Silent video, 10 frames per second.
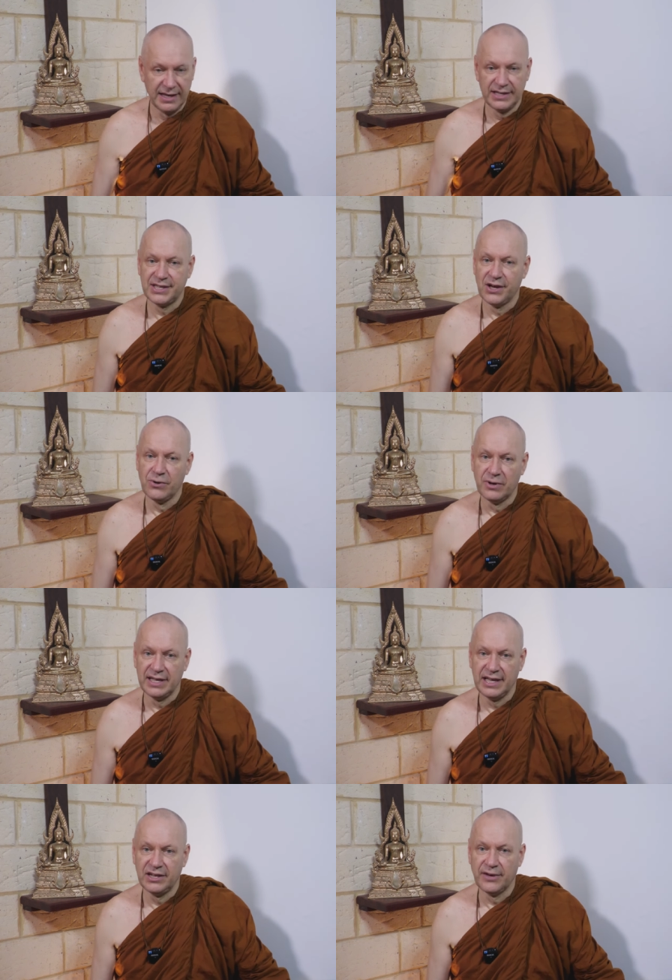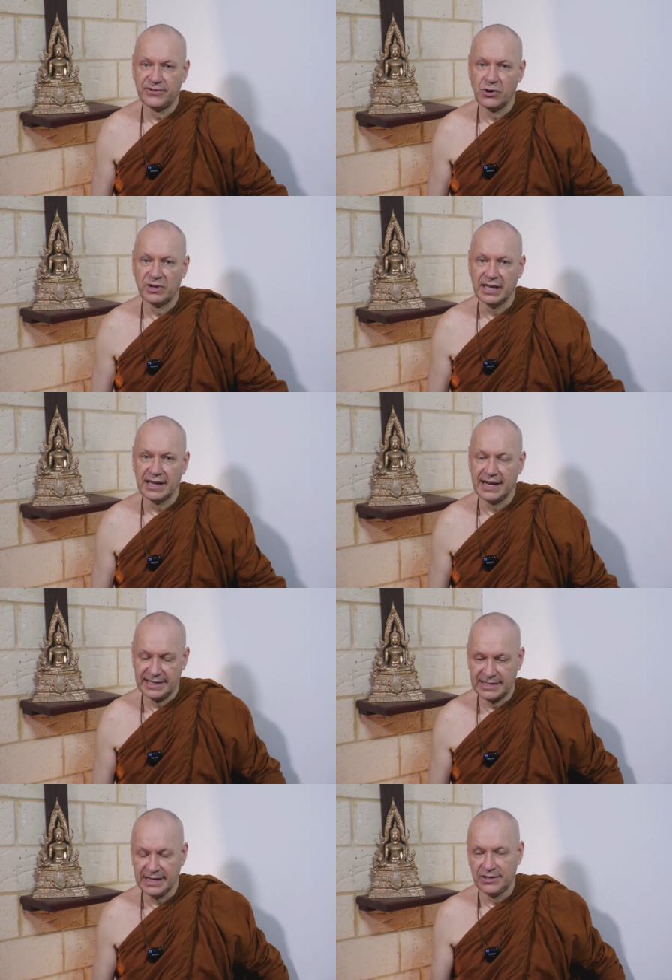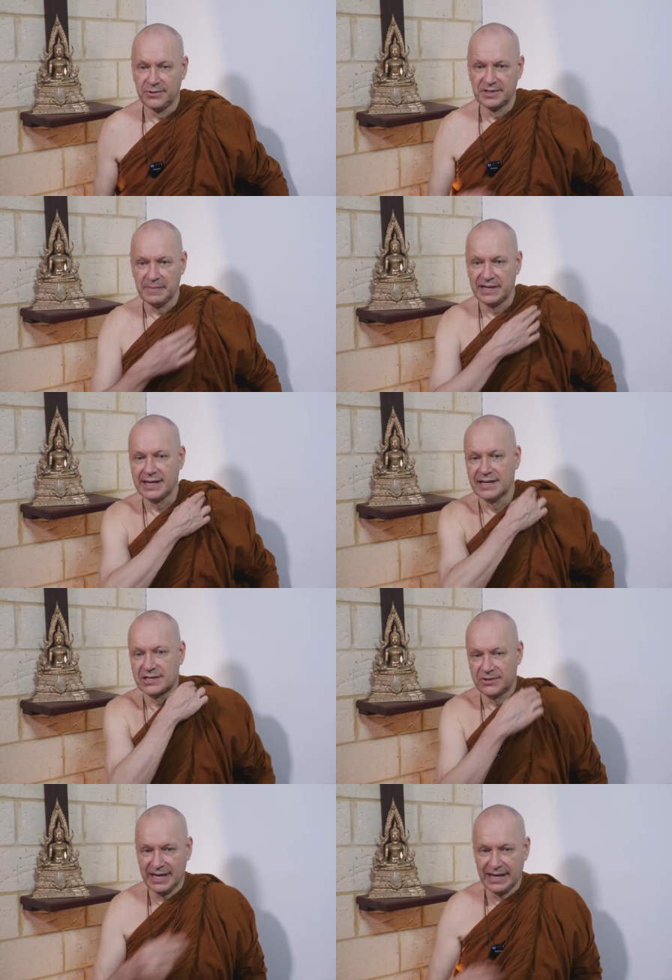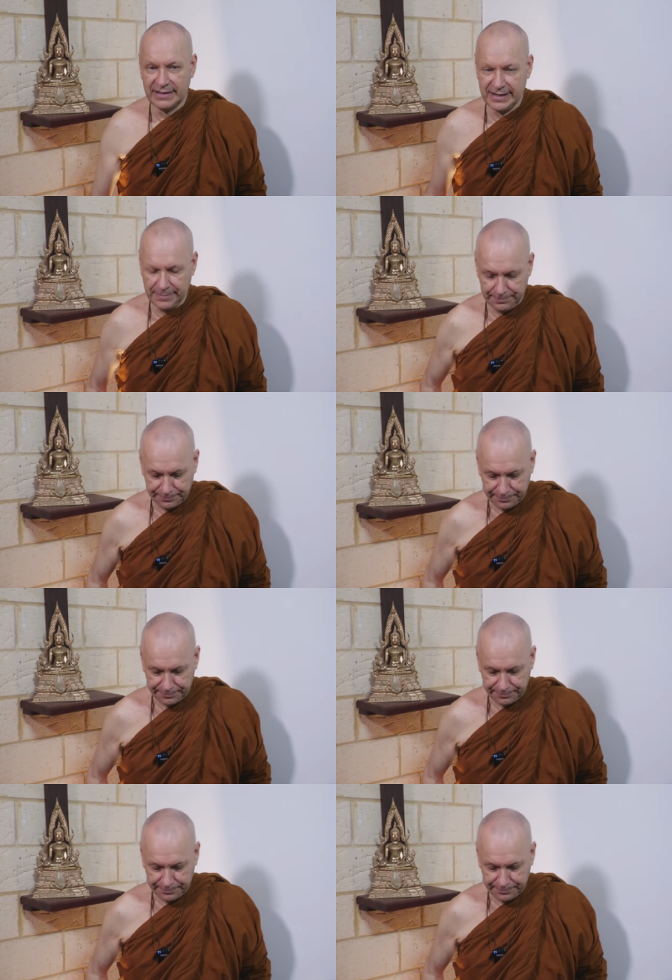So, enough talking. Let's uh, do some meditation together here.